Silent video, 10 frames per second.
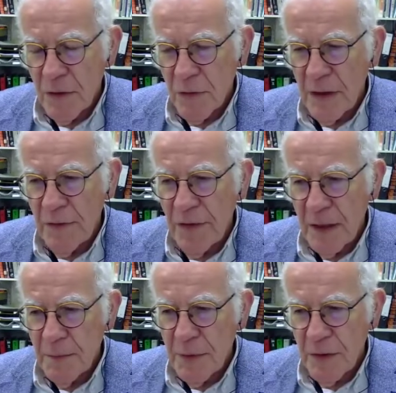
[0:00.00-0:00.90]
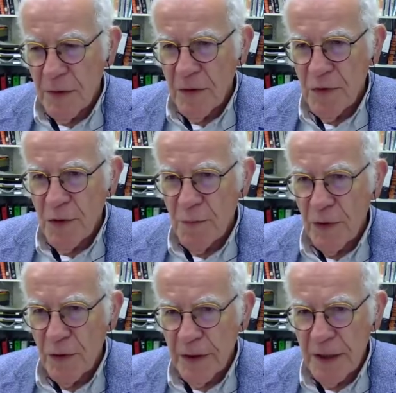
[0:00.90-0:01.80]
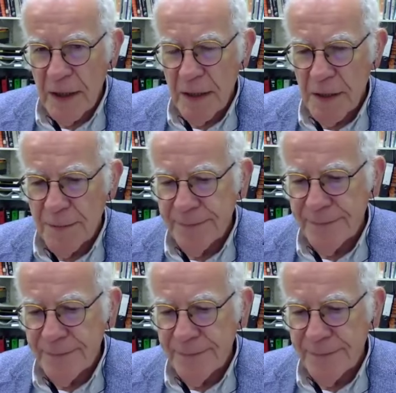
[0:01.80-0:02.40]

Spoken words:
to develop a superorganism.